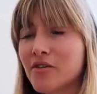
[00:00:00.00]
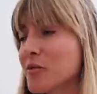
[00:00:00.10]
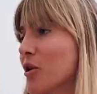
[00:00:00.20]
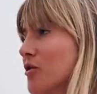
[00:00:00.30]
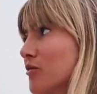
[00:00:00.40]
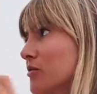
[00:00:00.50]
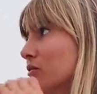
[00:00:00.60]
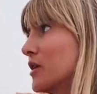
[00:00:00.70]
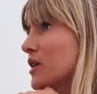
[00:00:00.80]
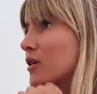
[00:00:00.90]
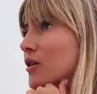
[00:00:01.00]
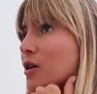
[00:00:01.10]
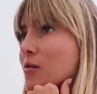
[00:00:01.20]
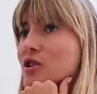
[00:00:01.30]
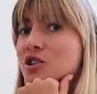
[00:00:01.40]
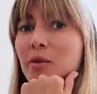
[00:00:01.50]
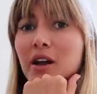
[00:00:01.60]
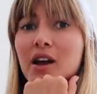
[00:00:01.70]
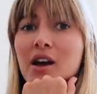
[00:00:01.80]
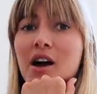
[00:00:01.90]
from golf before we can go homeware
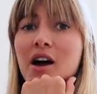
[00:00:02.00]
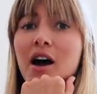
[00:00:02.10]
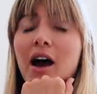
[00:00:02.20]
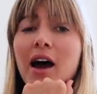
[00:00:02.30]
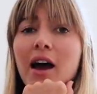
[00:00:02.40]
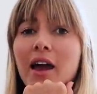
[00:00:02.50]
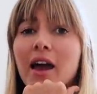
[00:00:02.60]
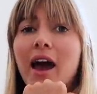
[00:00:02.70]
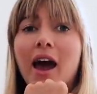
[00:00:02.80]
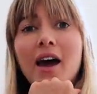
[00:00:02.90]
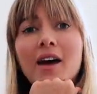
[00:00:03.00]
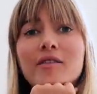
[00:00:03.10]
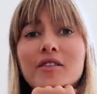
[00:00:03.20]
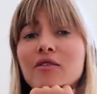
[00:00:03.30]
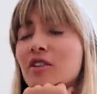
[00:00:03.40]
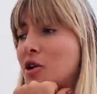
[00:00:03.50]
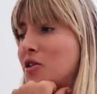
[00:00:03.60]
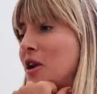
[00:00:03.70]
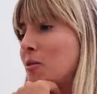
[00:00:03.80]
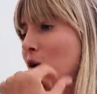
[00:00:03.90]
shopping, I have a
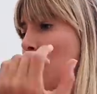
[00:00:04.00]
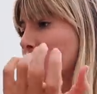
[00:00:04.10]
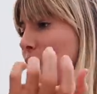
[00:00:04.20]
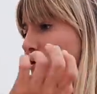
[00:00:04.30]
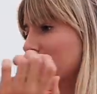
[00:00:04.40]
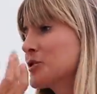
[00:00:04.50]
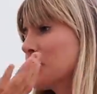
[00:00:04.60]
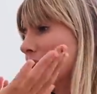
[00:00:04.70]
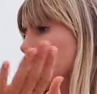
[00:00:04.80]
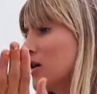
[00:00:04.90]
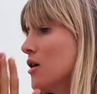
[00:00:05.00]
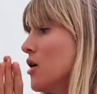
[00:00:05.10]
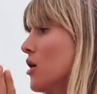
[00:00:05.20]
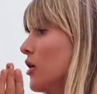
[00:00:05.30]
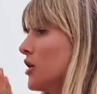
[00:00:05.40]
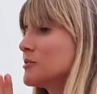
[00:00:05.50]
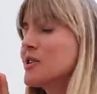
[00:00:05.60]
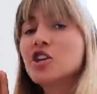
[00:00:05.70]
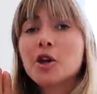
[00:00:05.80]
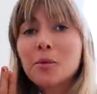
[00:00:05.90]
video that I want to upload this week onto
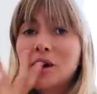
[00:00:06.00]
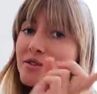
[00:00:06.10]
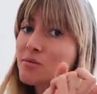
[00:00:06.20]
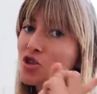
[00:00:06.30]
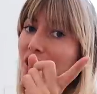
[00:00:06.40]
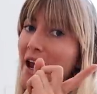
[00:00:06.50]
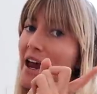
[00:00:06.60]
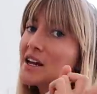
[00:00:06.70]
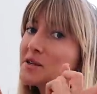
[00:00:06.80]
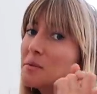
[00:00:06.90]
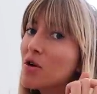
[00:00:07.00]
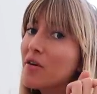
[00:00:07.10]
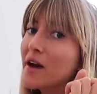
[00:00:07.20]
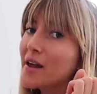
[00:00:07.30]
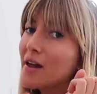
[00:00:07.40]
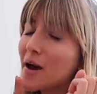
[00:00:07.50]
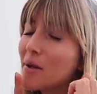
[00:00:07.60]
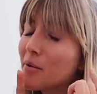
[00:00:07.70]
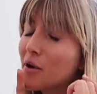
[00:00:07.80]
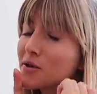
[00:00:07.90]
my channel because I'm trying to be more regular
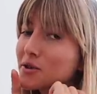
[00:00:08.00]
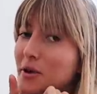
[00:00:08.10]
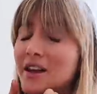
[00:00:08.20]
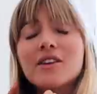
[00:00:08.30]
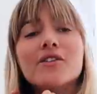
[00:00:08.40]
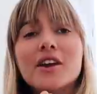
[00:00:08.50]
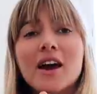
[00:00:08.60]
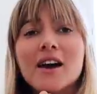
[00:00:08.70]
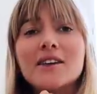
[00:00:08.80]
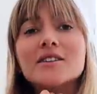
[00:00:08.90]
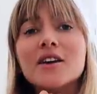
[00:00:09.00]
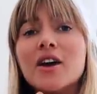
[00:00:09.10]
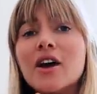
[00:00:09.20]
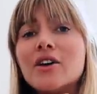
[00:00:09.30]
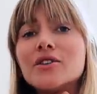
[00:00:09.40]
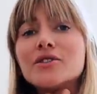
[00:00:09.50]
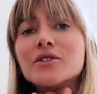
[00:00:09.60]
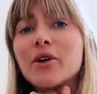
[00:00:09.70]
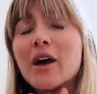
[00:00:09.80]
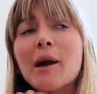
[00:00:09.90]
and post weekly for you guys.
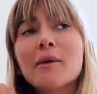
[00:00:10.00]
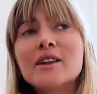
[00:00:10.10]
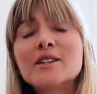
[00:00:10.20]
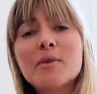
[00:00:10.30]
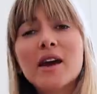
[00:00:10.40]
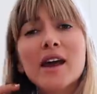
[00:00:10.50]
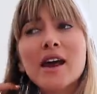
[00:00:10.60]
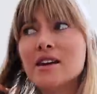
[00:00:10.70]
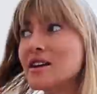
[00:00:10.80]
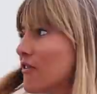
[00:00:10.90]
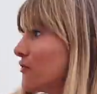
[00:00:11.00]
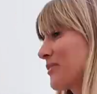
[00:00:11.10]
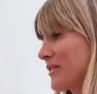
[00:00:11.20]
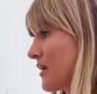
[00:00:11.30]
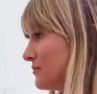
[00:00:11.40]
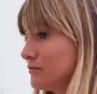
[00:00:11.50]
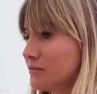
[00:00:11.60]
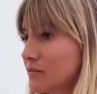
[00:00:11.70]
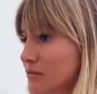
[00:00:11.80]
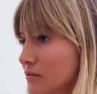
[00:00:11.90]
So I'm going to spend a few
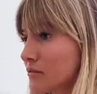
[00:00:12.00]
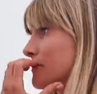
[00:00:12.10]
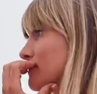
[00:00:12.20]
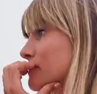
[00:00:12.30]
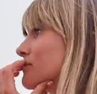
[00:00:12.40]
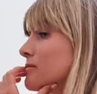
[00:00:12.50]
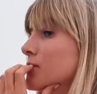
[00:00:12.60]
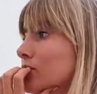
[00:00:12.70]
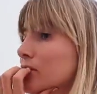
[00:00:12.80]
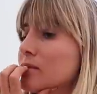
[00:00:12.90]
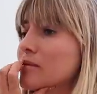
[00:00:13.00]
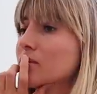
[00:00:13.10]
hours just editing this